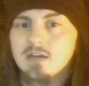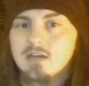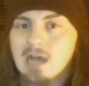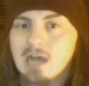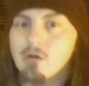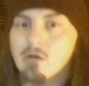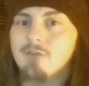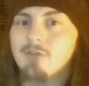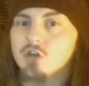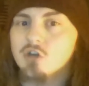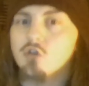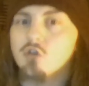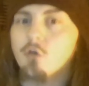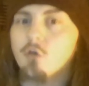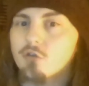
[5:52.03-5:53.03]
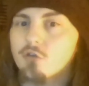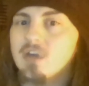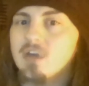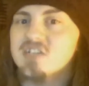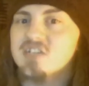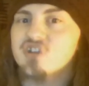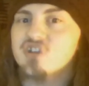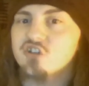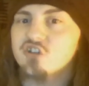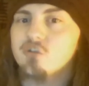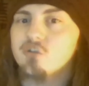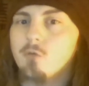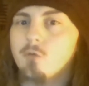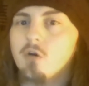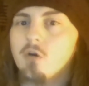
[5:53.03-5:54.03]
However, an authorized search
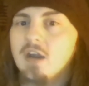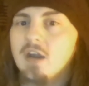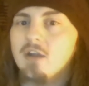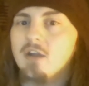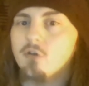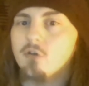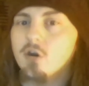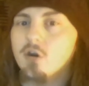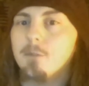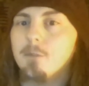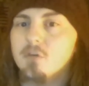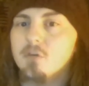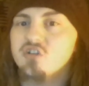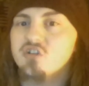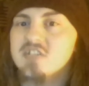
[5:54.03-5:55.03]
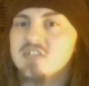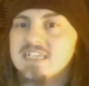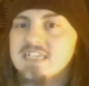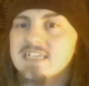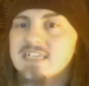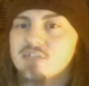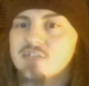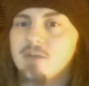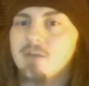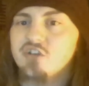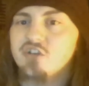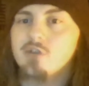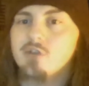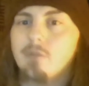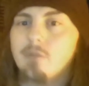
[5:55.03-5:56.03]
warrant or emergency
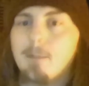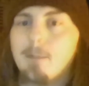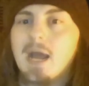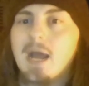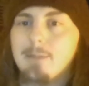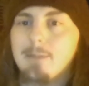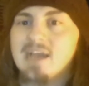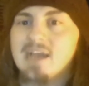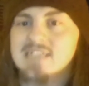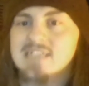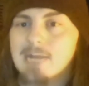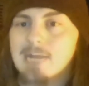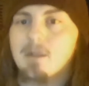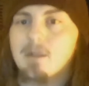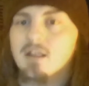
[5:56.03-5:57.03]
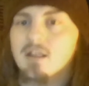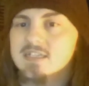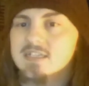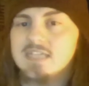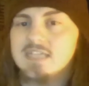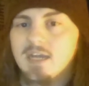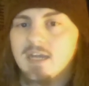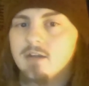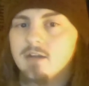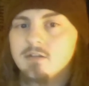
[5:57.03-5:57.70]
situation would bypass that policy.